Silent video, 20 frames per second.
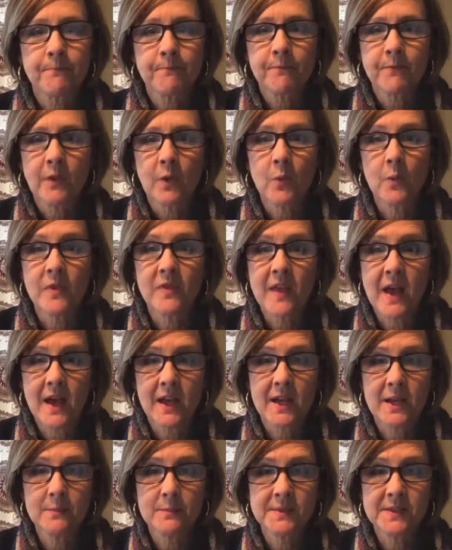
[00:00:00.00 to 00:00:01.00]
when that
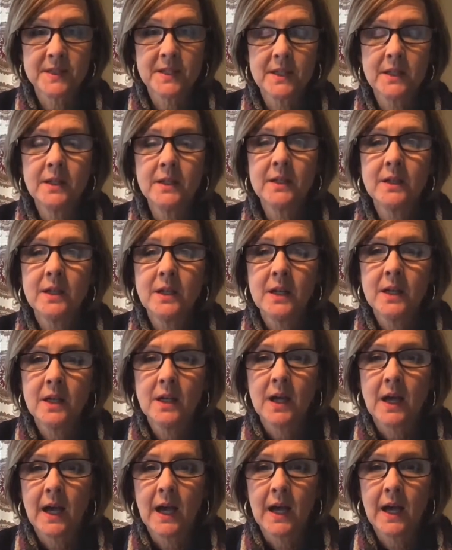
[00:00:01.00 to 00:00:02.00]
comes in,
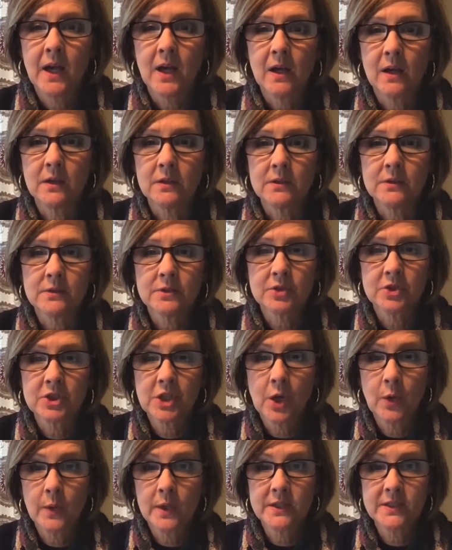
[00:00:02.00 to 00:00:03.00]
I'll
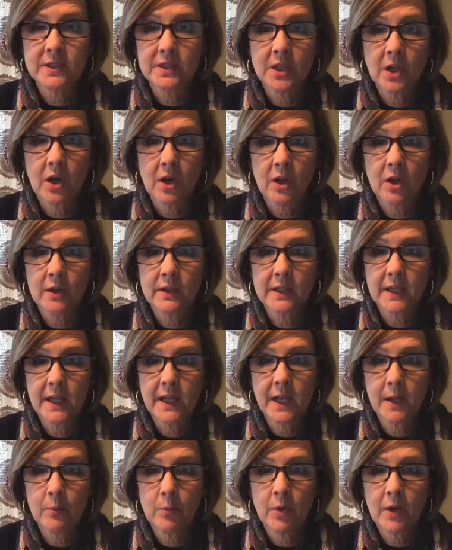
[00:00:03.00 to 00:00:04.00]
show it to y'all on
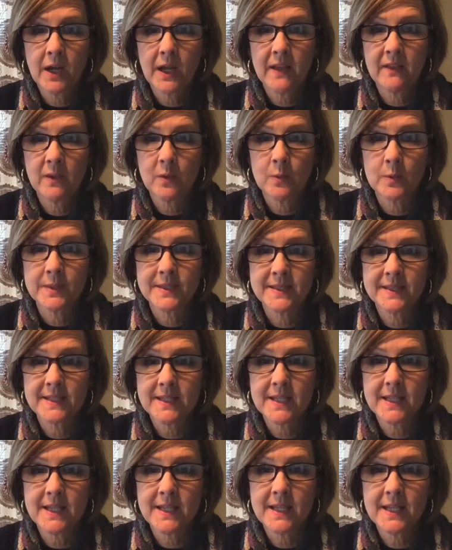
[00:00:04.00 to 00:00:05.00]
camera and then we'll
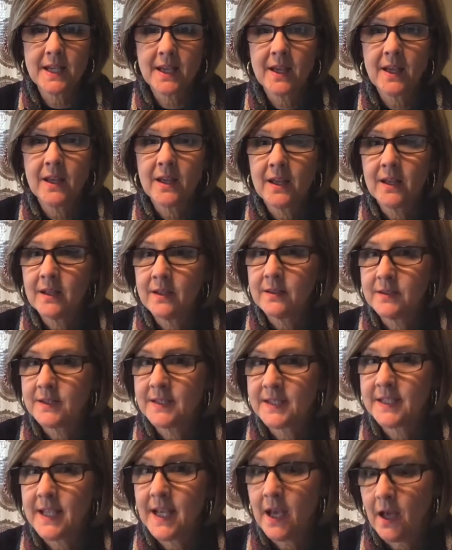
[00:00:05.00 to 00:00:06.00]
see
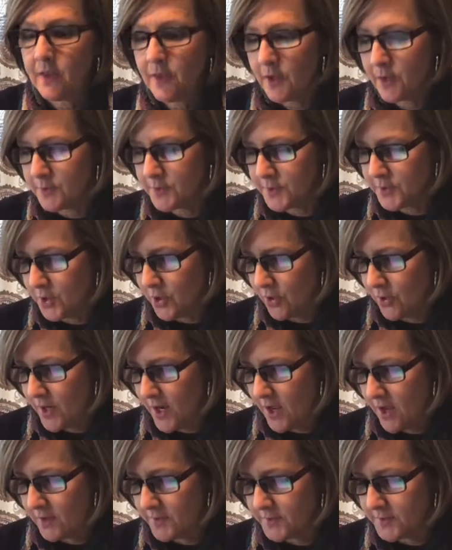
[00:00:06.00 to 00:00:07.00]
how those turn
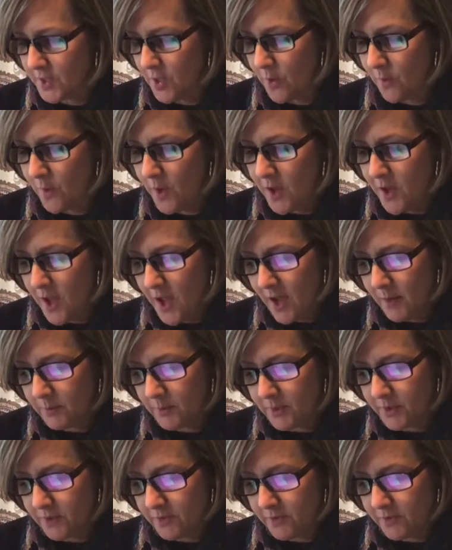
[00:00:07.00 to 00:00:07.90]
out. So I'm looking